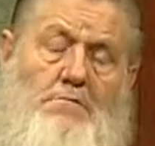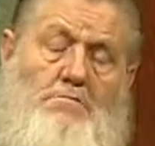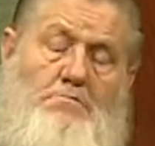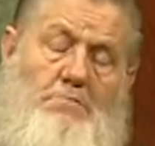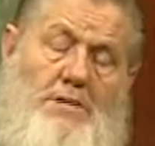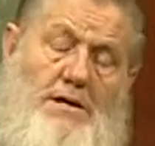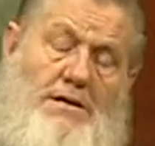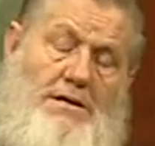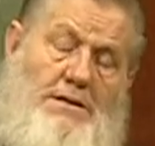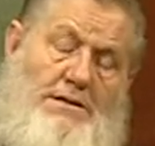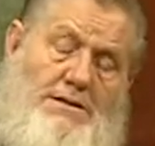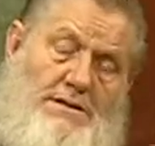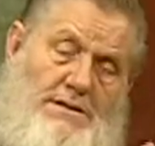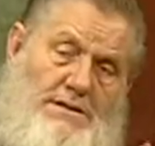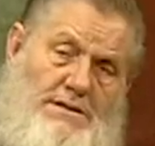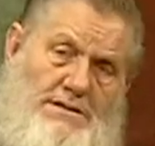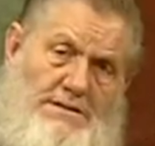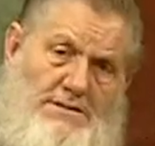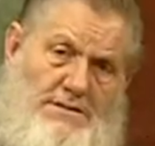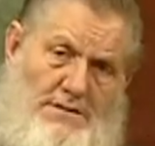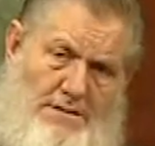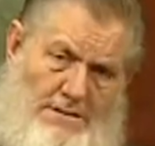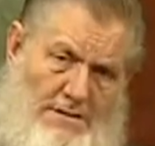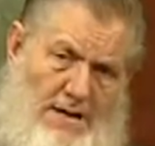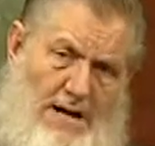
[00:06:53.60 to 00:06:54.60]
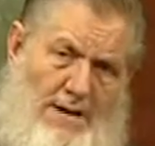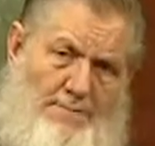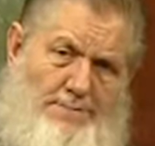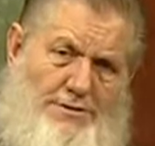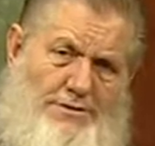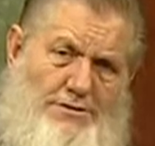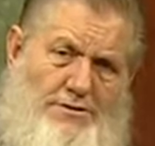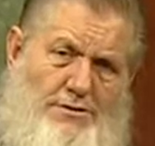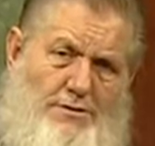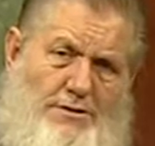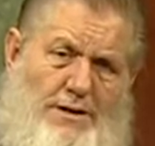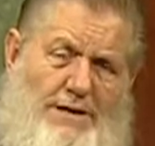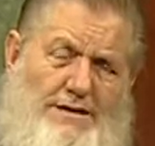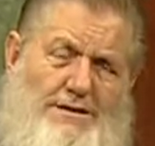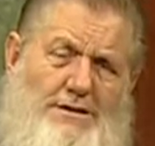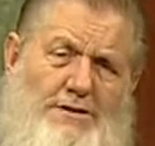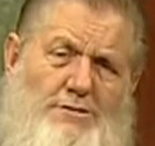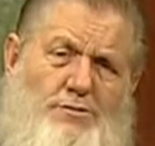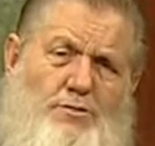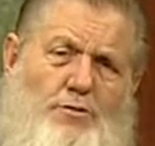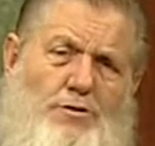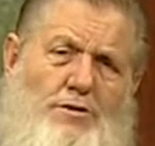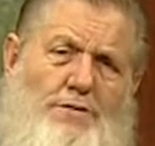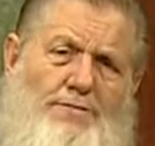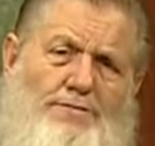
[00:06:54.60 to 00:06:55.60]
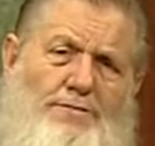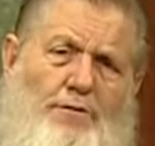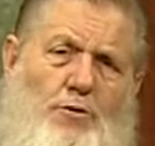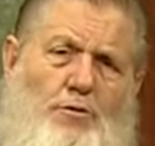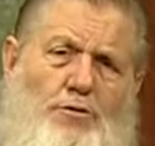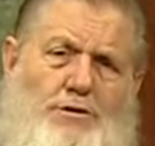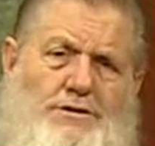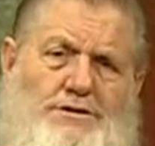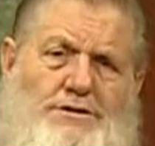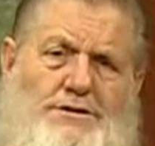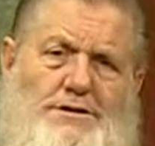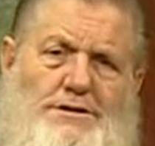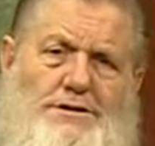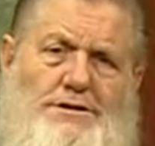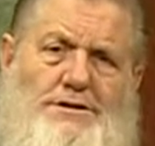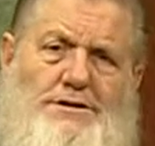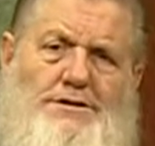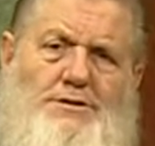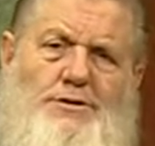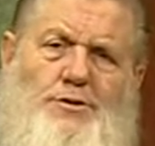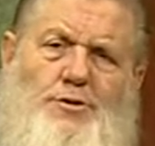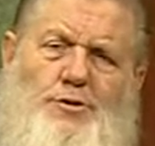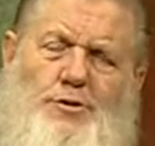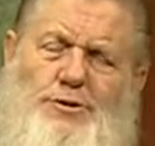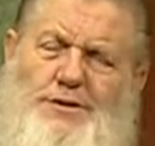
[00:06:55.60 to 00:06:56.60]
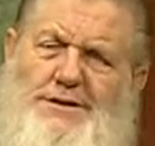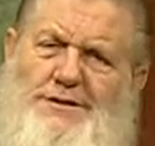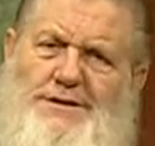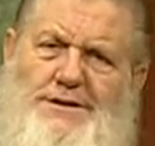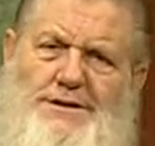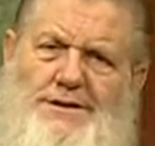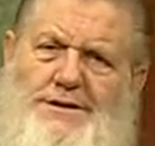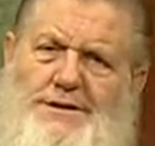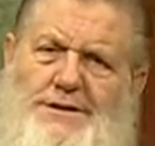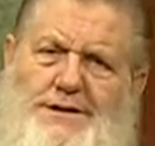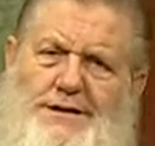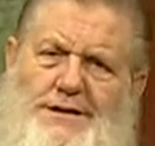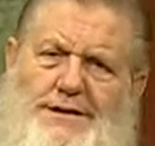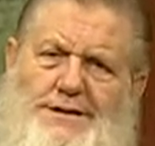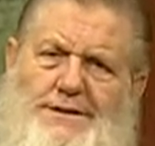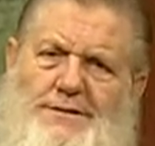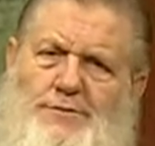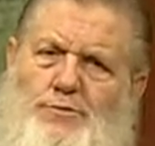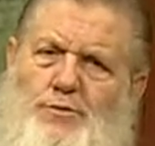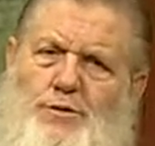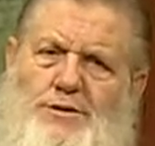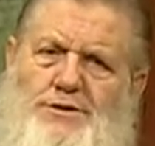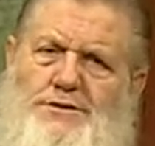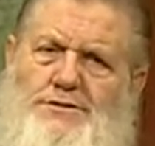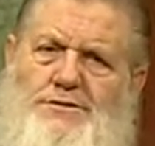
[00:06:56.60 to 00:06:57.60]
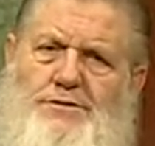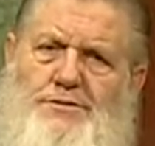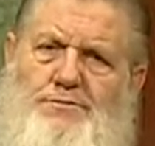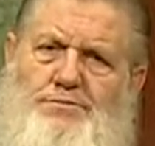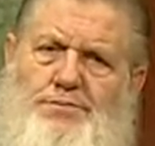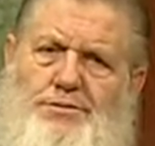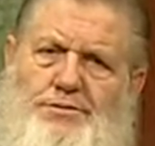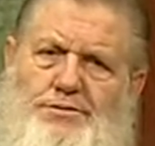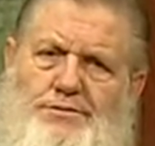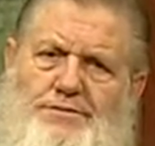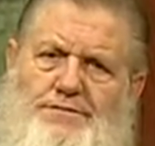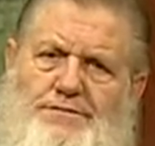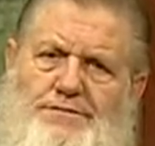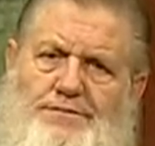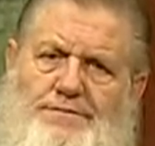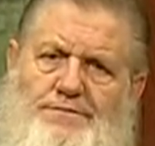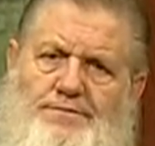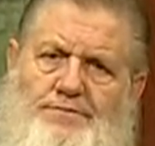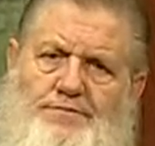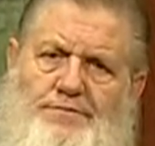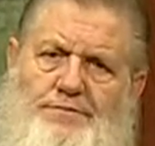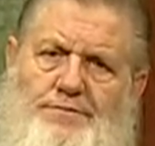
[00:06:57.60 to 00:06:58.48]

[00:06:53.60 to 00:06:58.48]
But in this episode, I just want to focus on who is Allah and what is the proof.